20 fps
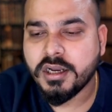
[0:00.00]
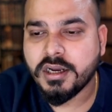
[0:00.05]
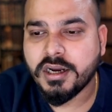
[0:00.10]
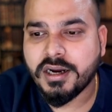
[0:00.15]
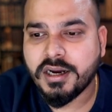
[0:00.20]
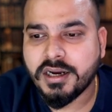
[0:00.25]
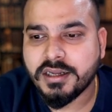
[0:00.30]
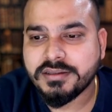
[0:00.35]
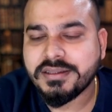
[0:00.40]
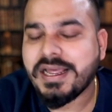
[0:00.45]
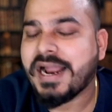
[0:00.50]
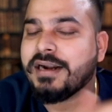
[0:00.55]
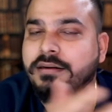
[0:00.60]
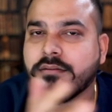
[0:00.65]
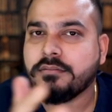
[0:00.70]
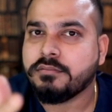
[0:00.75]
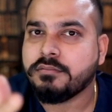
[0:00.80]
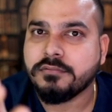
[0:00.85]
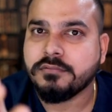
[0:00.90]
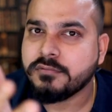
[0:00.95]
uh,
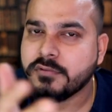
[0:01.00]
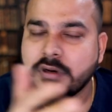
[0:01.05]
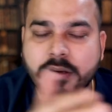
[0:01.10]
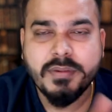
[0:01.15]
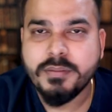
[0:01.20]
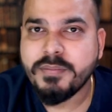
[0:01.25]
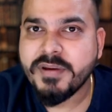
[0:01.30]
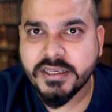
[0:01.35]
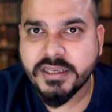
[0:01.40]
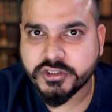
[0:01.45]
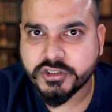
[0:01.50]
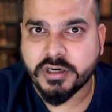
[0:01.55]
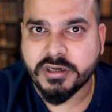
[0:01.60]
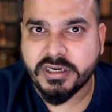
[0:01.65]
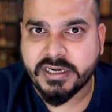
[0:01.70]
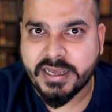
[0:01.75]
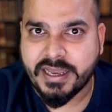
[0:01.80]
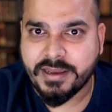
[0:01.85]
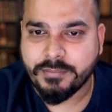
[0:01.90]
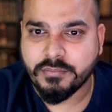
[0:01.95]
that will be based
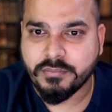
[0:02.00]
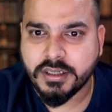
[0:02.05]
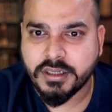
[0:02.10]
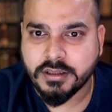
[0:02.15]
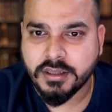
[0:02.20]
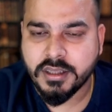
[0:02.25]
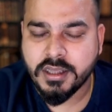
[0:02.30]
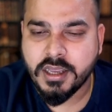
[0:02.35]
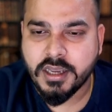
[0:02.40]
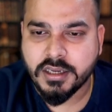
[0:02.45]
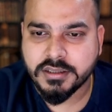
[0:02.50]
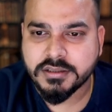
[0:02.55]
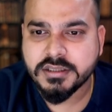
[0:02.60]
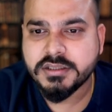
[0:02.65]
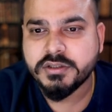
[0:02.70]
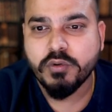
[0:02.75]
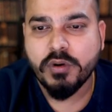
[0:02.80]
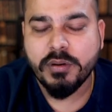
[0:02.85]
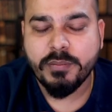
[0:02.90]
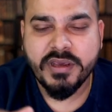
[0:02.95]
on time but
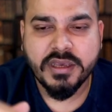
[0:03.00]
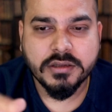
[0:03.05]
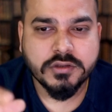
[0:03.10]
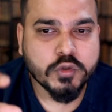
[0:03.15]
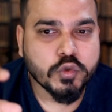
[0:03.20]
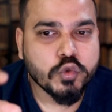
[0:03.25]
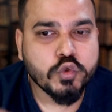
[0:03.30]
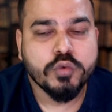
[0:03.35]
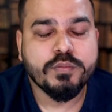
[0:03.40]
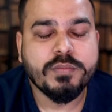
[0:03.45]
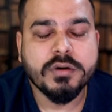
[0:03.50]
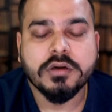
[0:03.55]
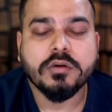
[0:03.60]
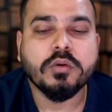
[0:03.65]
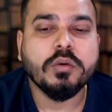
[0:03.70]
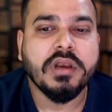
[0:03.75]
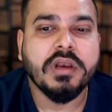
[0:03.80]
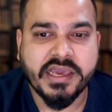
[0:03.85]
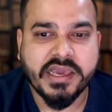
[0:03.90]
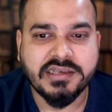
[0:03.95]
this will be a super
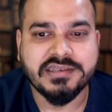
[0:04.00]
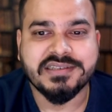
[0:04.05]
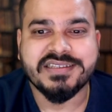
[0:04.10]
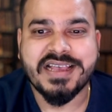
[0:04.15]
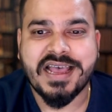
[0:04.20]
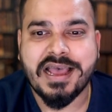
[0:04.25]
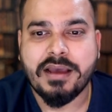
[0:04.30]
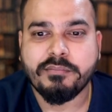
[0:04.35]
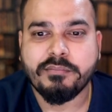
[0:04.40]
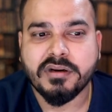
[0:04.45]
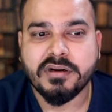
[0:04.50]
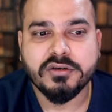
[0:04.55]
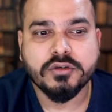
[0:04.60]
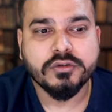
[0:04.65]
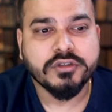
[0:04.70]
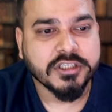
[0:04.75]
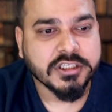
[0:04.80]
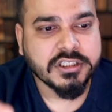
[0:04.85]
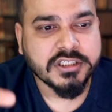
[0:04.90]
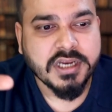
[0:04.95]
cool example
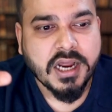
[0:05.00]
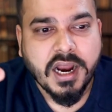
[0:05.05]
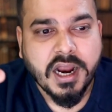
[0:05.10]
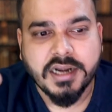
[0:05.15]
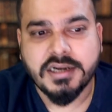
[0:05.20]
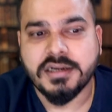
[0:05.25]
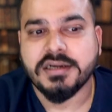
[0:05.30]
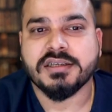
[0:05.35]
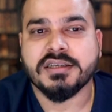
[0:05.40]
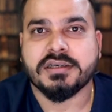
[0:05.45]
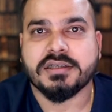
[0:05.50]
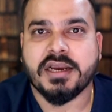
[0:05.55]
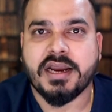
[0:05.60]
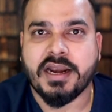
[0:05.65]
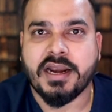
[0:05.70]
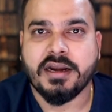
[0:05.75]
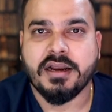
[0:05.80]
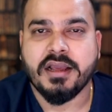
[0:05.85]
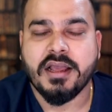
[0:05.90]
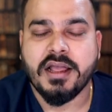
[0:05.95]
to just
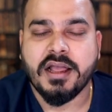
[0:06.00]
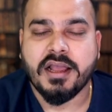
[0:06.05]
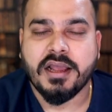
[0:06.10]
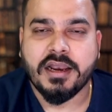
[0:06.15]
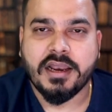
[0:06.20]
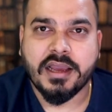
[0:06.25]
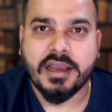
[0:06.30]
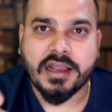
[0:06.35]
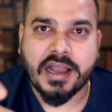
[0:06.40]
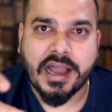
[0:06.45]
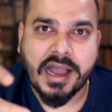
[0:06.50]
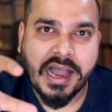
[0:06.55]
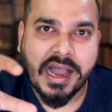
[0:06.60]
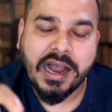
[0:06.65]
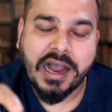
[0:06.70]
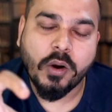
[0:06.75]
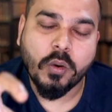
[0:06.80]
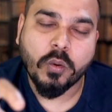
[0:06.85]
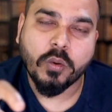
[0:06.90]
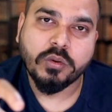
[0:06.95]
understand like
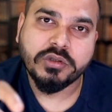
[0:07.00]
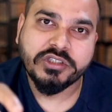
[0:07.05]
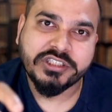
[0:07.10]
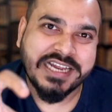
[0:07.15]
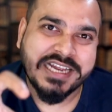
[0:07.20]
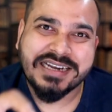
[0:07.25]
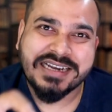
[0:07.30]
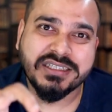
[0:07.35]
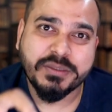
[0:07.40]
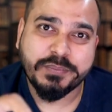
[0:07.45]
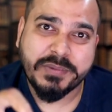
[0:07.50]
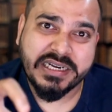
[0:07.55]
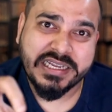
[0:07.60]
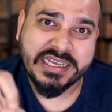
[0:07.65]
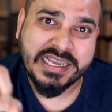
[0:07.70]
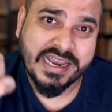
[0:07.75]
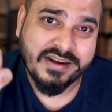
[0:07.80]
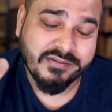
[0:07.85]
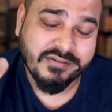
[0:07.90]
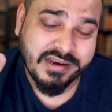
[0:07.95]
how
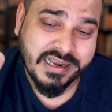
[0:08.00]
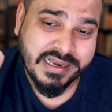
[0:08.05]
ChatGPT can